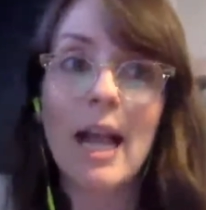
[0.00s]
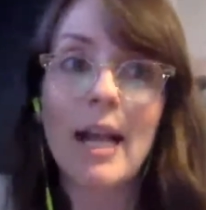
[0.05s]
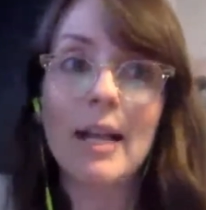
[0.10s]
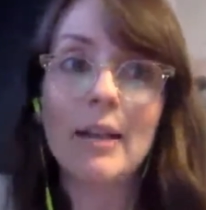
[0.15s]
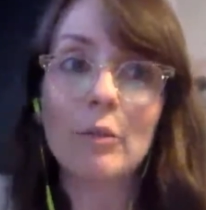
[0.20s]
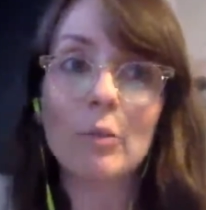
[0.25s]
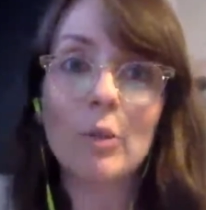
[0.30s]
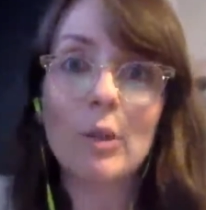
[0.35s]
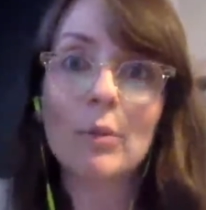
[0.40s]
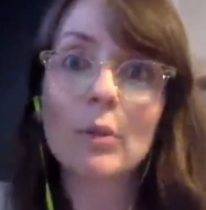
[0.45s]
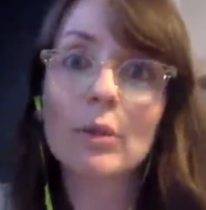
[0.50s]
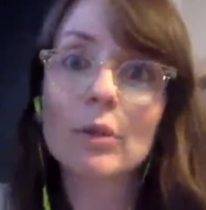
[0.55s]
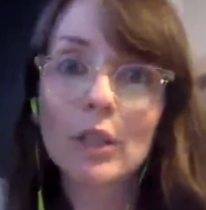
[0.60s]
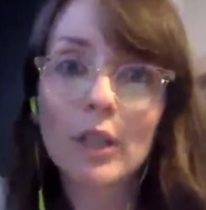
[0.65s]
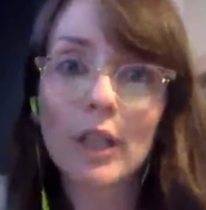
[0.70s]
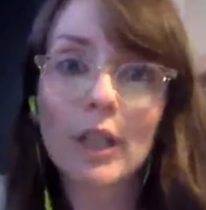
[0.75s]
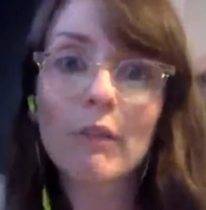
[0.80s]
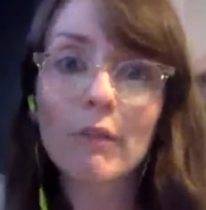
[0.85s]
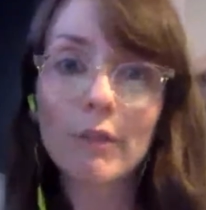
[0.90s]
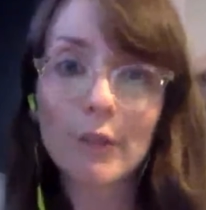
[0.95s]
And we were
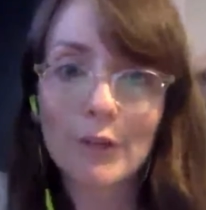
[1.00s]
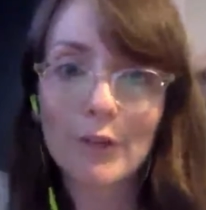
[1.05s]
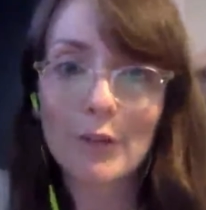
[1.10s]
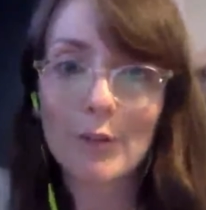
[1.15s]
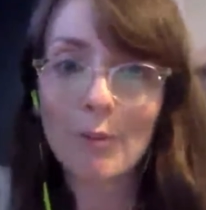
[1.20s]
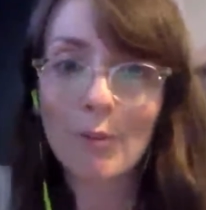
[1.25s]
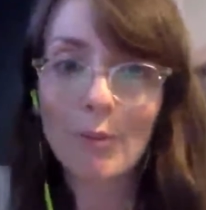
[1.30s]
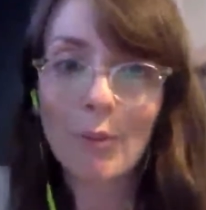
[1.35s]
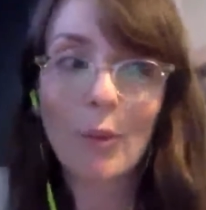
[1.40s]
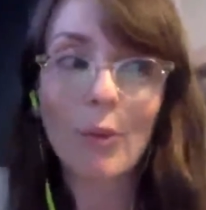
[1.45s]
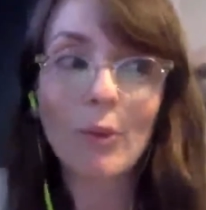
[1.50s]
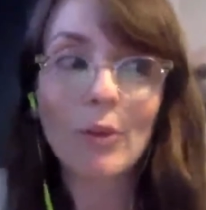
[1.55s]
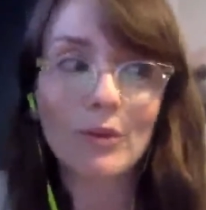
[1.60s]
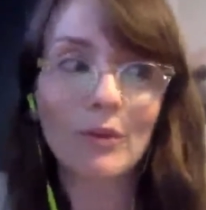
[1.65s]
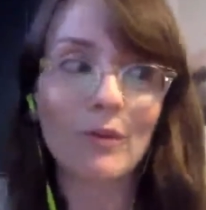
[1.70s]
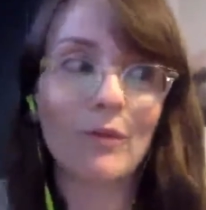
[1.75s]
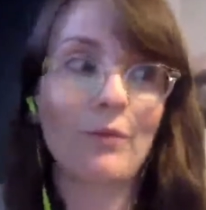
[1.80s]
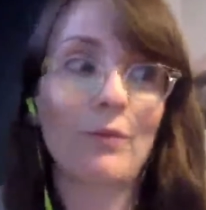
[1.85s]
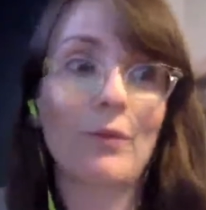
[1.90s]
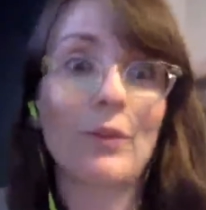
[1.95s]
looking for
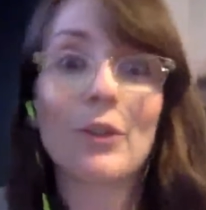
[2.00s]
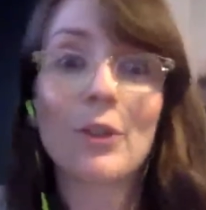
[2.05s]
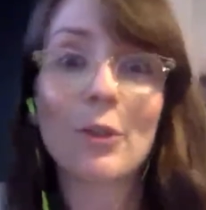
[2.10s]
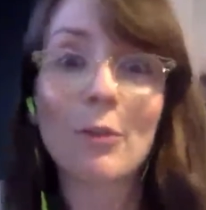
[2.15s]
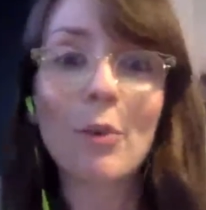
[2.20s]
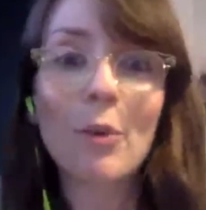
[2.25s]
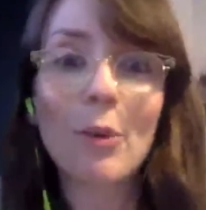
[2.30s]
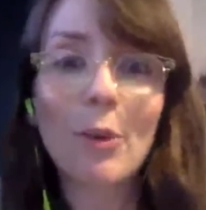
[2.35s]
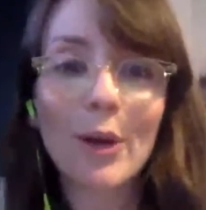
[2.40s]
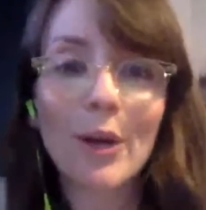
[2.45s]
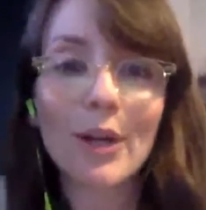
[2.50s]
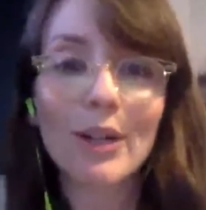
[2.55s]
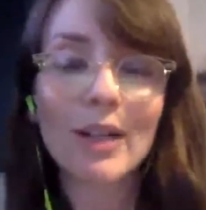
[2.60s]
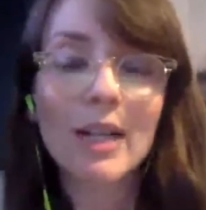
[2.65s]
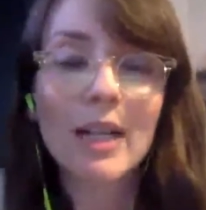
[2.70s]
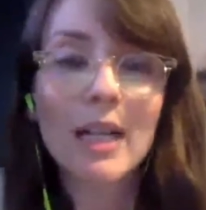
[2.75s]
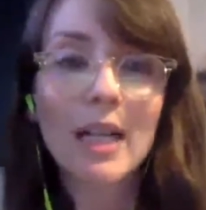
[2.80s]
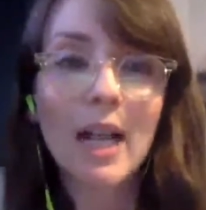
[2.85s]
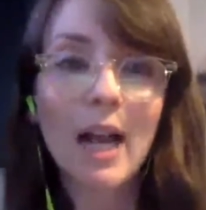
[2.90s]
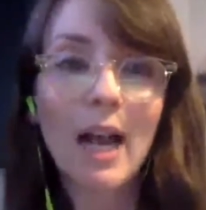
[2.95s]

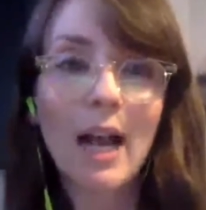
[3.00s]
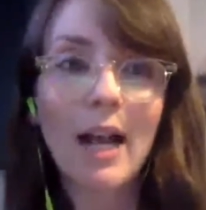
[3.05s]
support